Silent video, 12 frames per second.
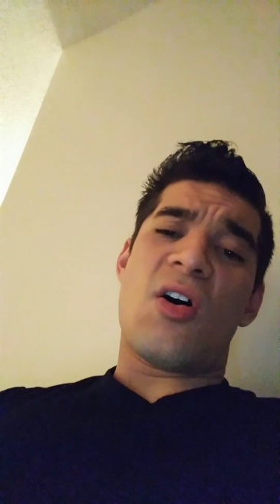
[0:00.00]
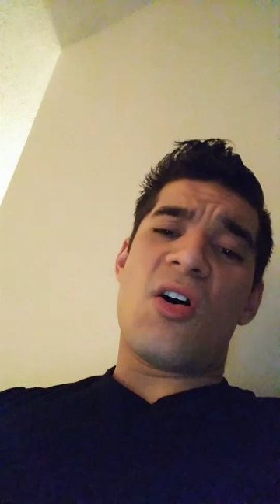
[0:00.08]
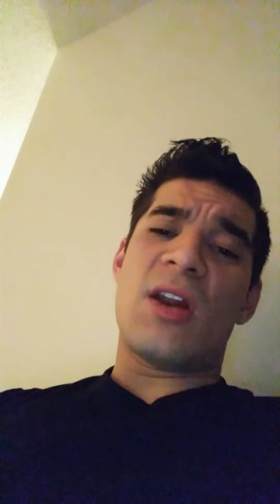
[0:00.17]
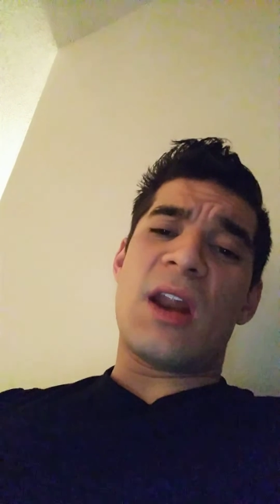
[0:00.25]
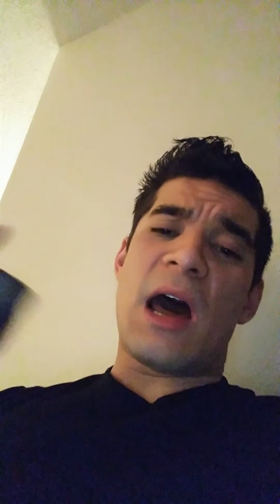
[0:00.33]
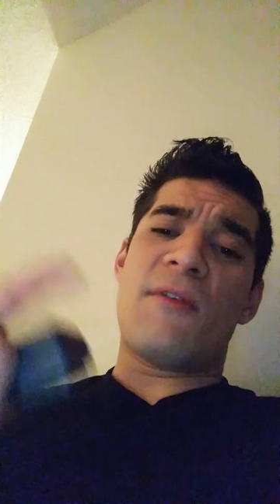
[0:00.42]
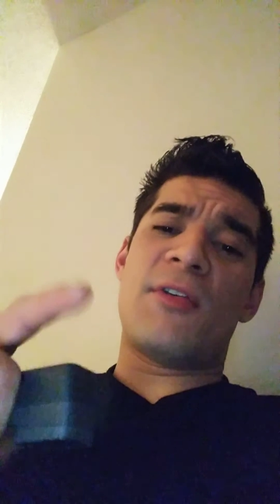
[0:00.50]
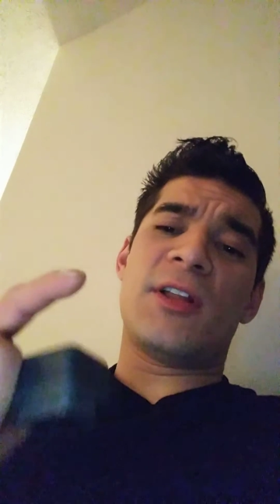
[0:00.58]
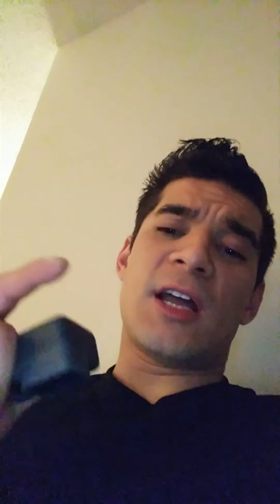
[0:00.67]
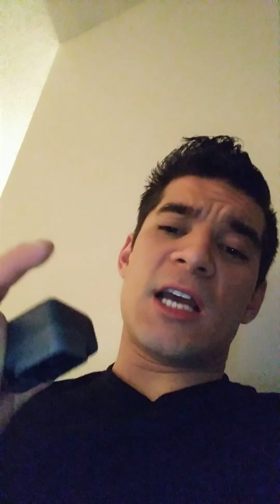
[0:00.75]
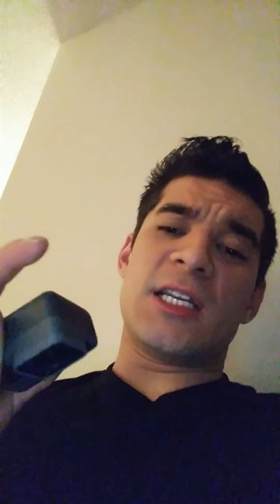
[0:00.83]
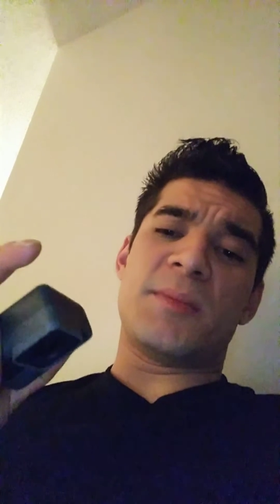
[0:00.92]
on
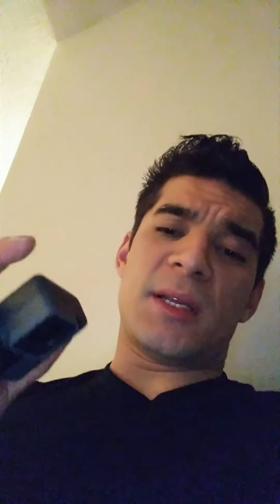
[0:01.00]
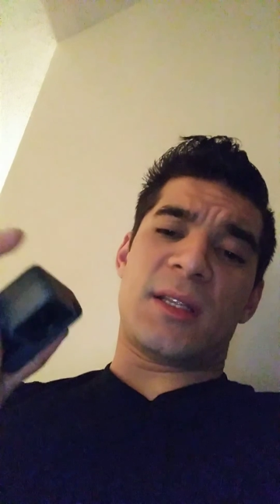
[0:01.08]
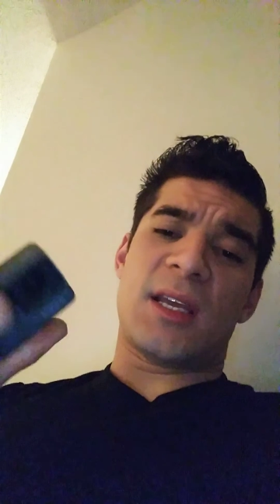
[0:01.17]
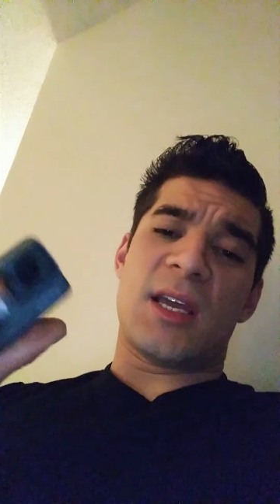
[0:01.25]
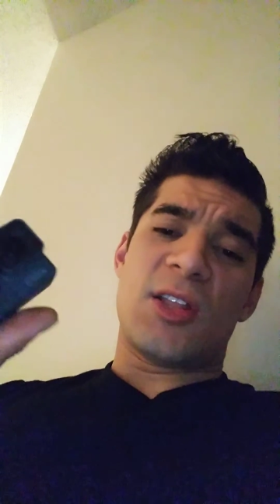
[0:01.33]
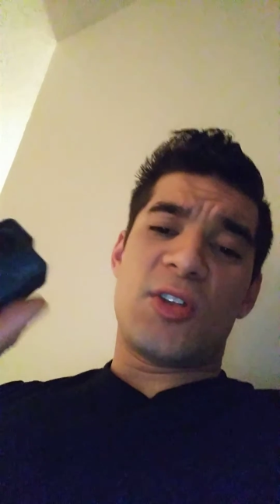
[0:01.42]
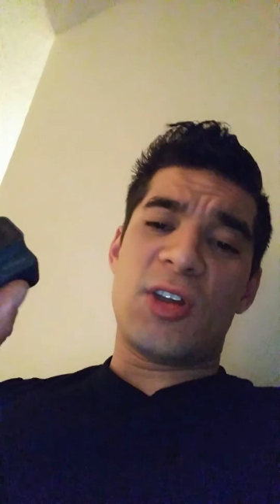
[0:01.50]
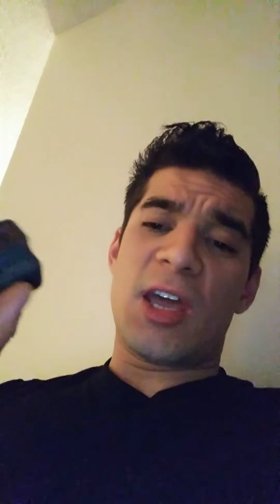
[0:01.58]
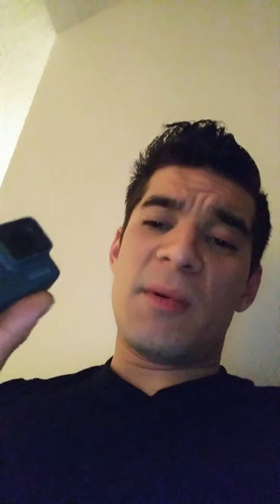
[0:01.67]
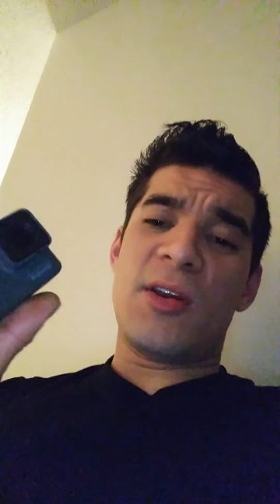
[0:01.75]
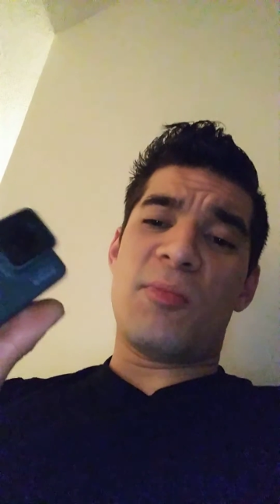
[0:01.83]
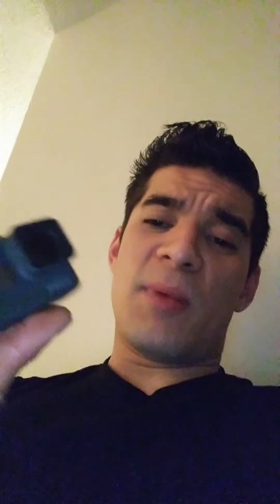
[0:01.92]
advertisement to
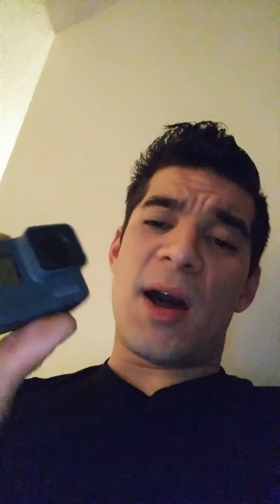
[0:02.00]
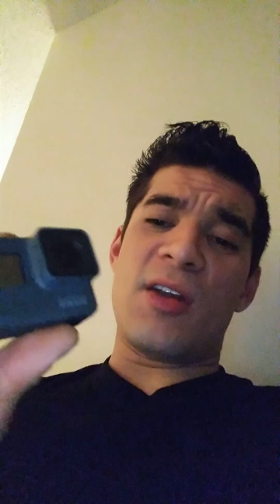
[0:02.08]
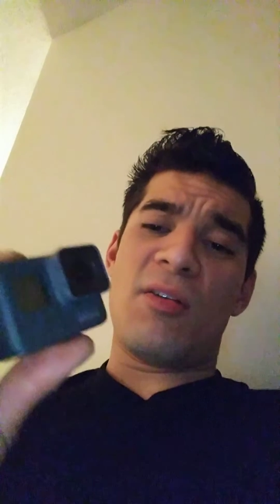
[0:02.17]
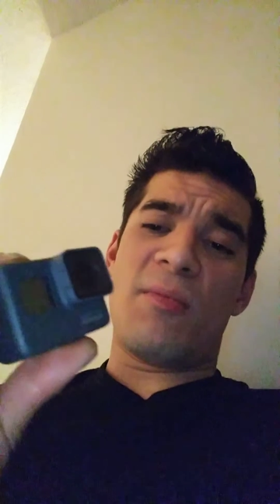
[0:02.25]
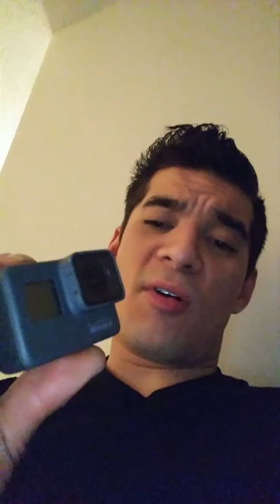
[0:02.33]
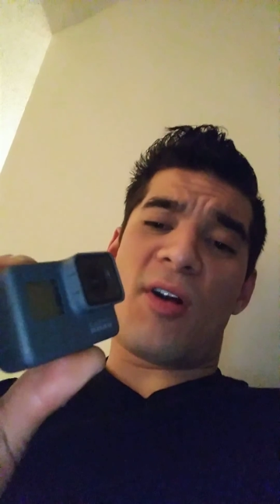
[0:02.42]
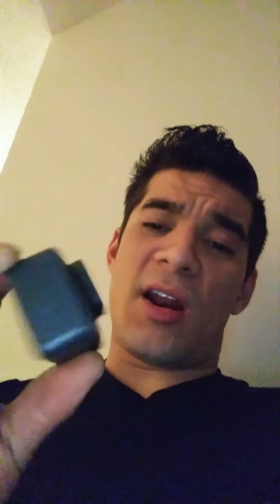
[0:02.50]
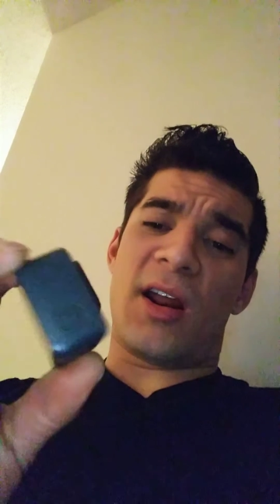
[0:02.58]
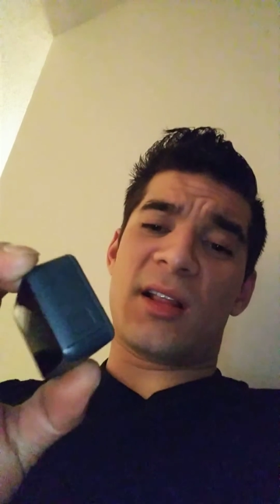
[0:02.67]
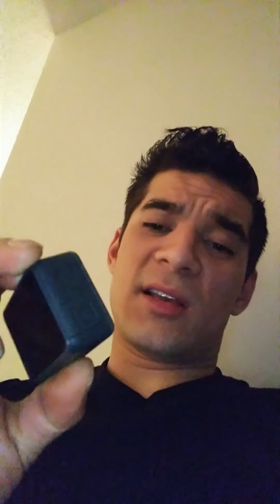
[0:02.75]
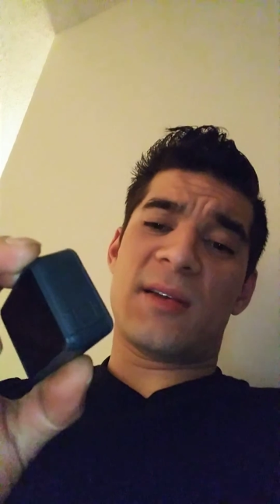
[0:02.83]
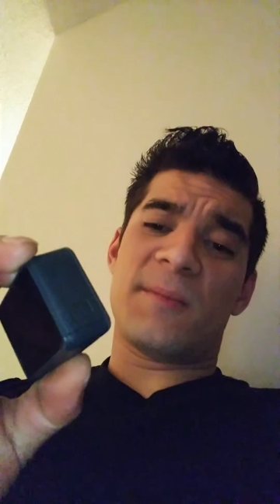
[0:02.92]
get me to buy your product.